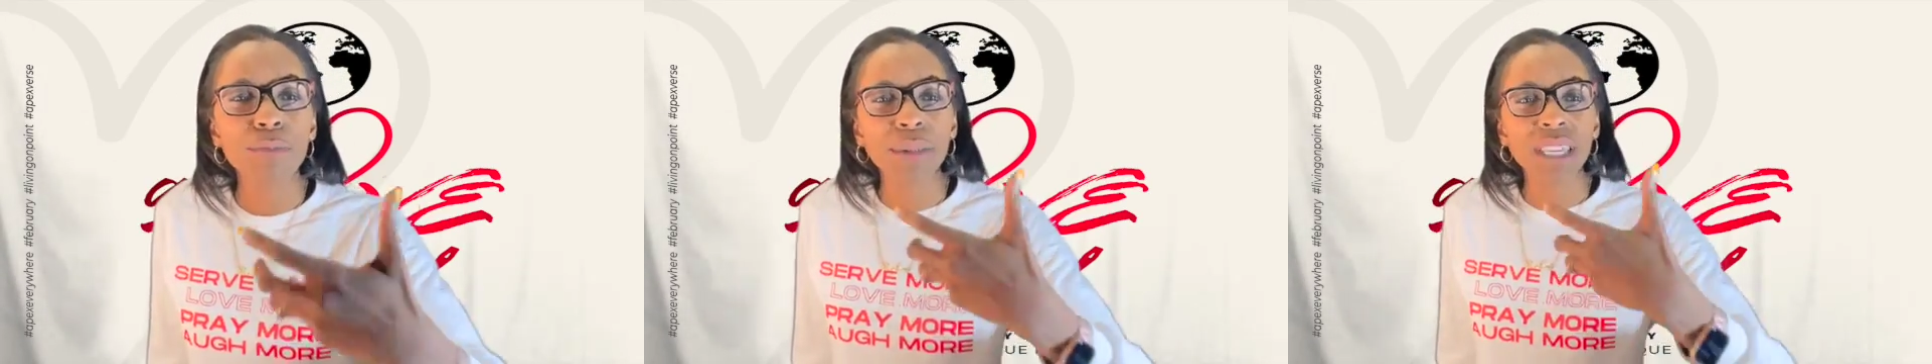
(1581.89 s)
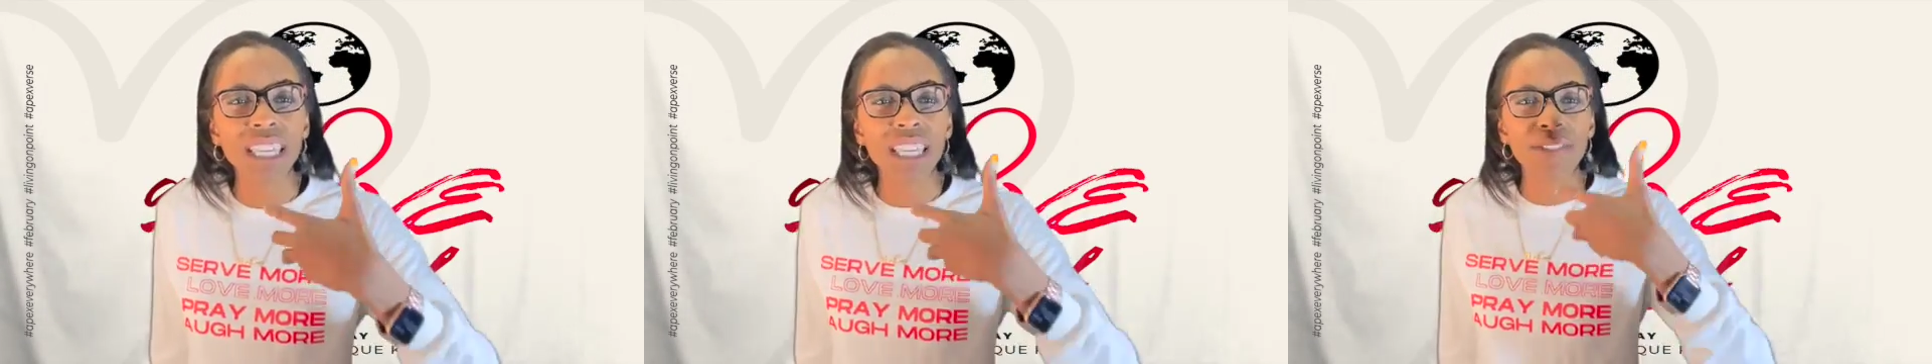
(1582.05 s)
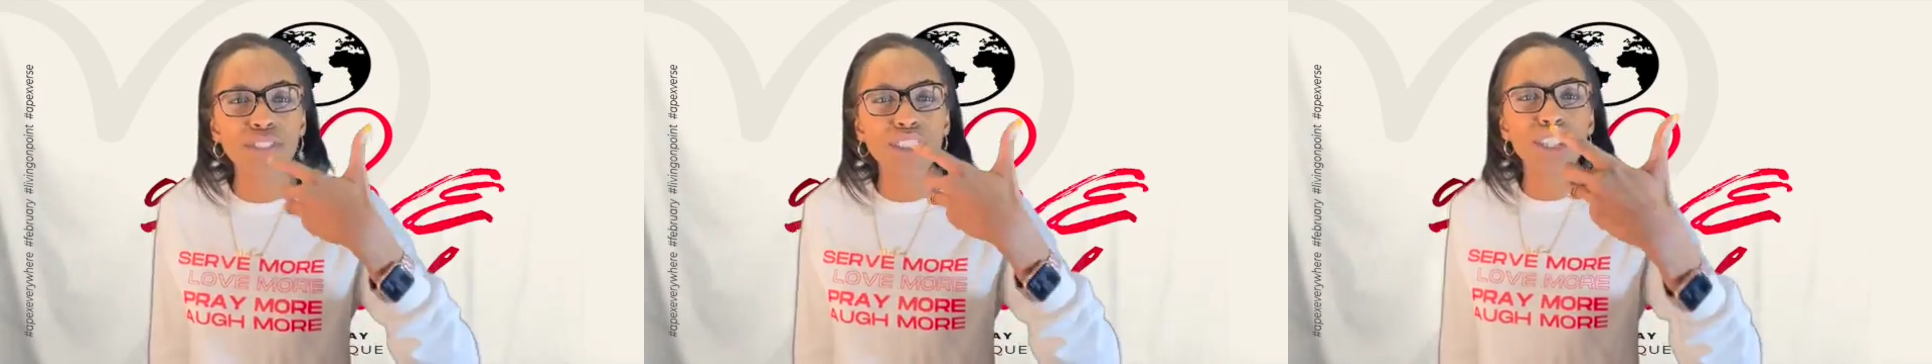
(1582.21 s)

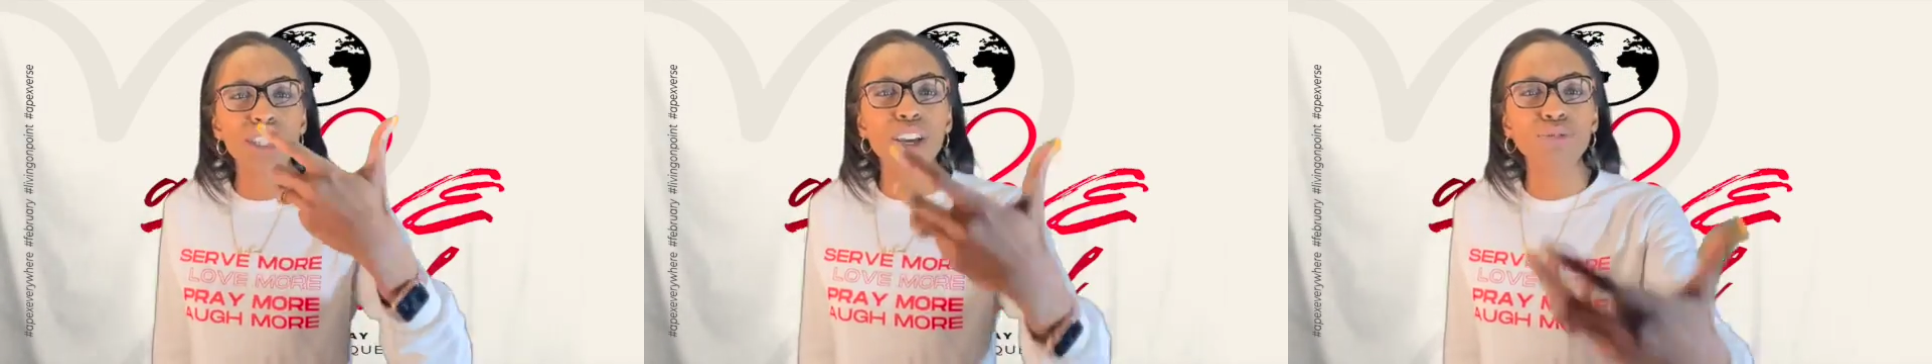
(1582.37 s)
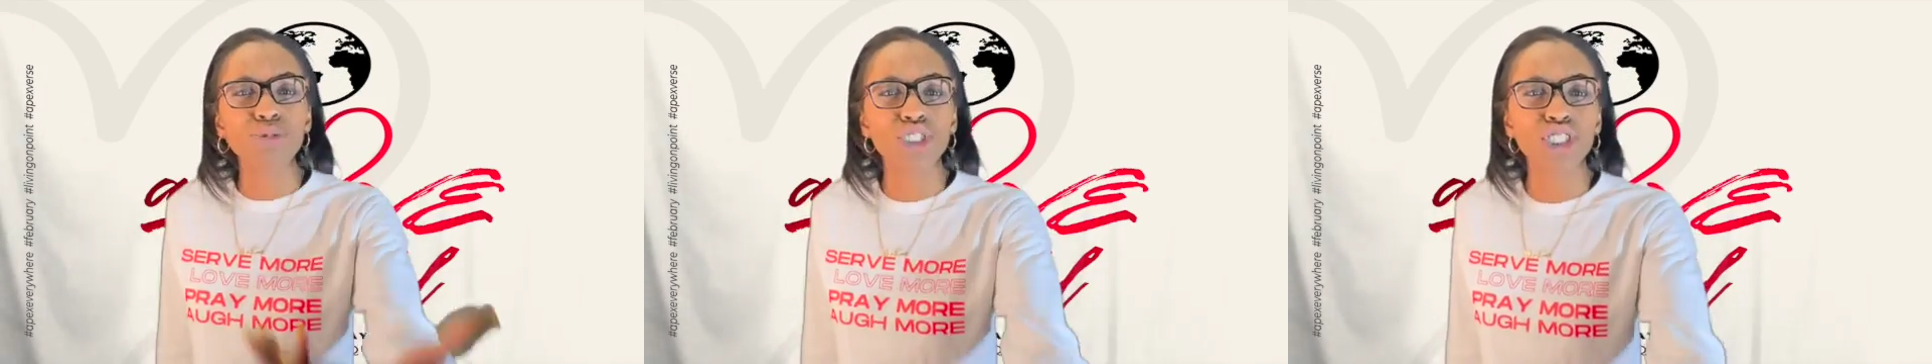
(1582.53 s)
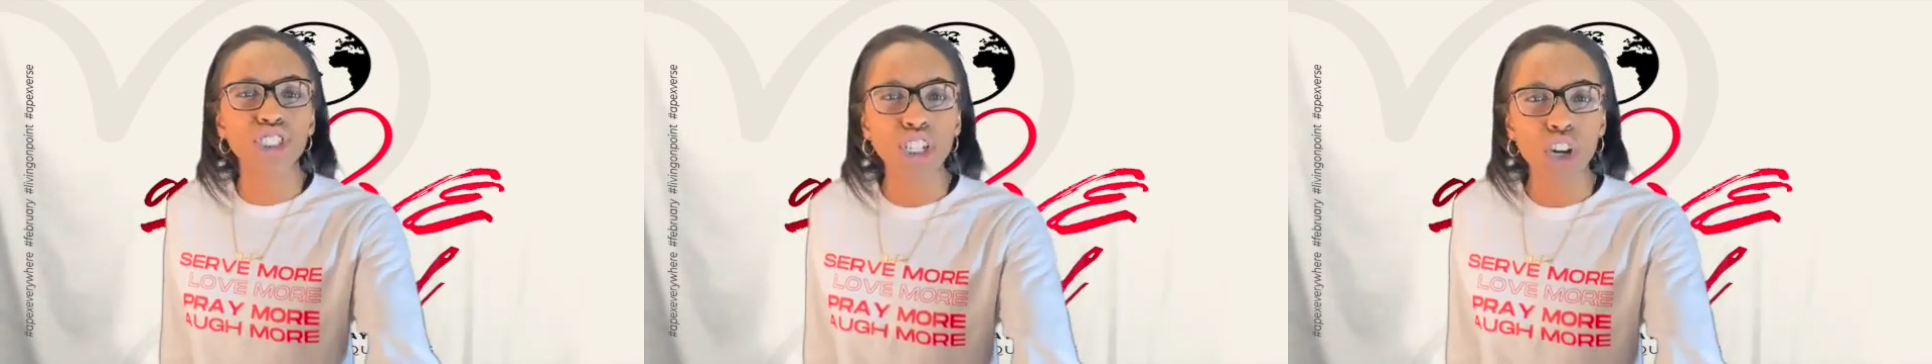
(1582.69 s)
me if you
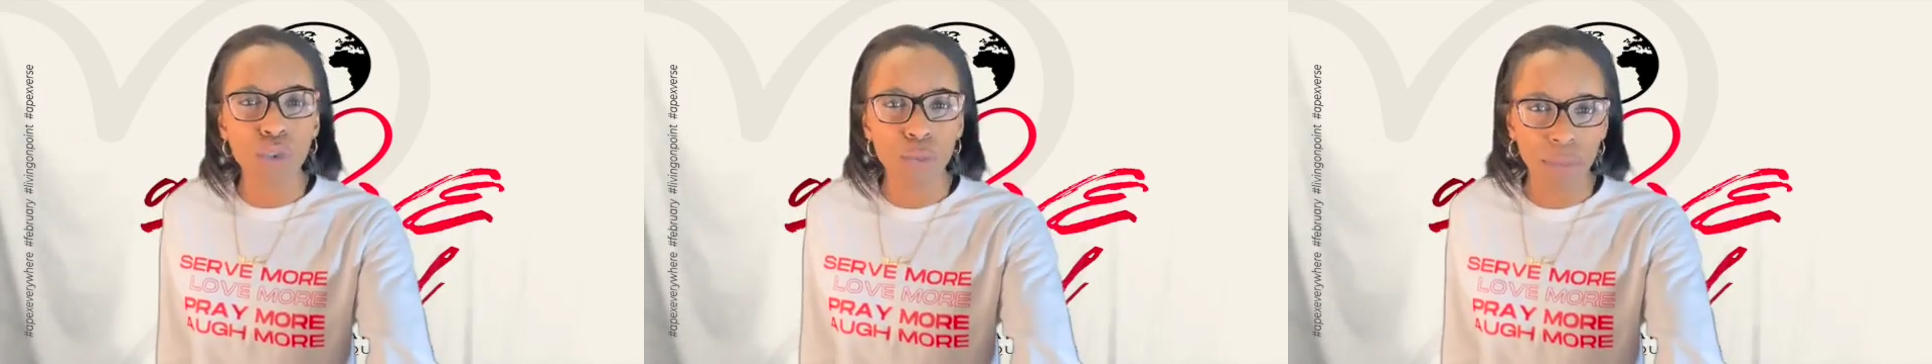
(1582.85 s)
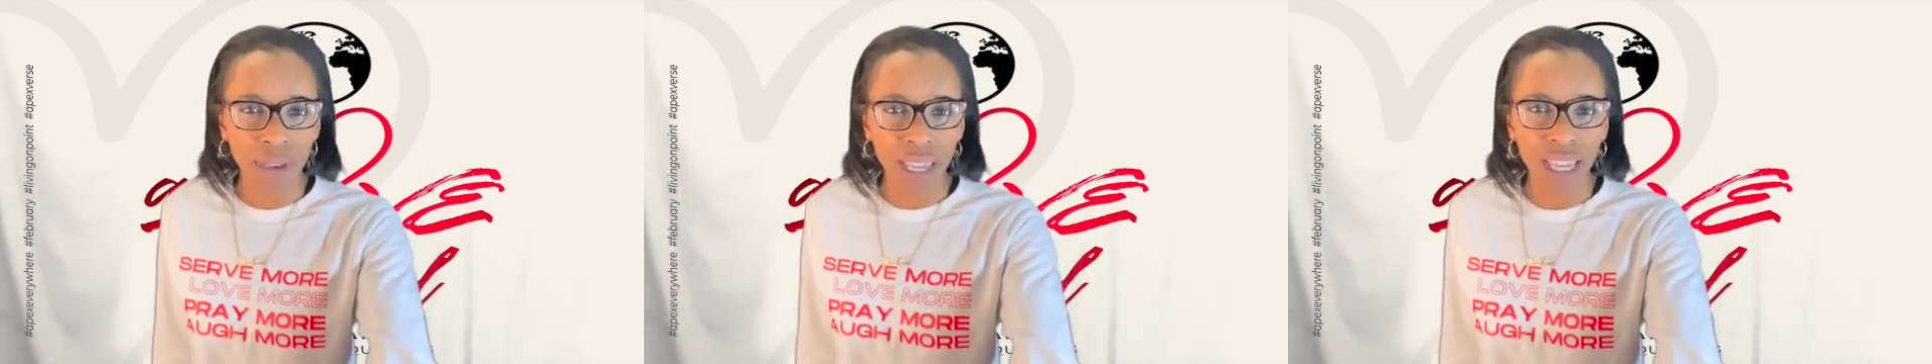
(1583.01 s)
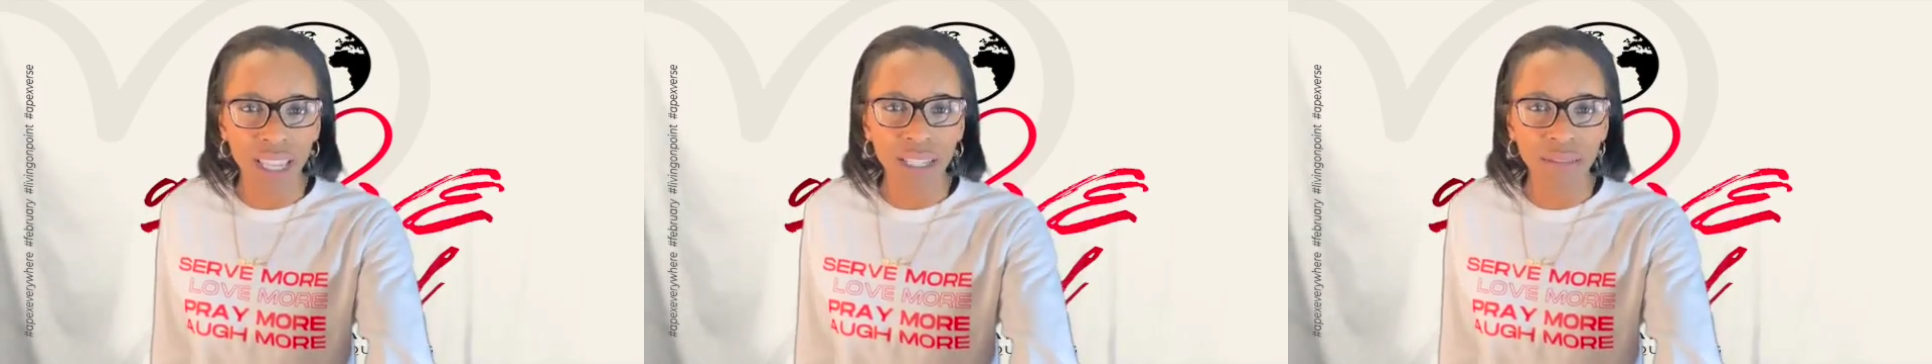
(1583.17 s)
don't show
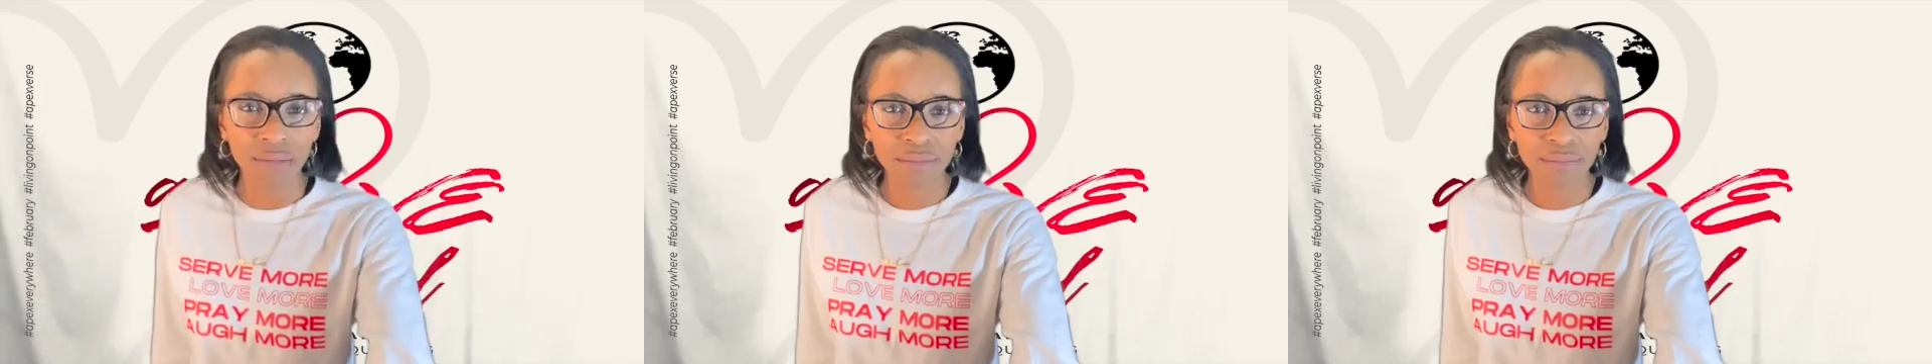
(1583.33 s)
me?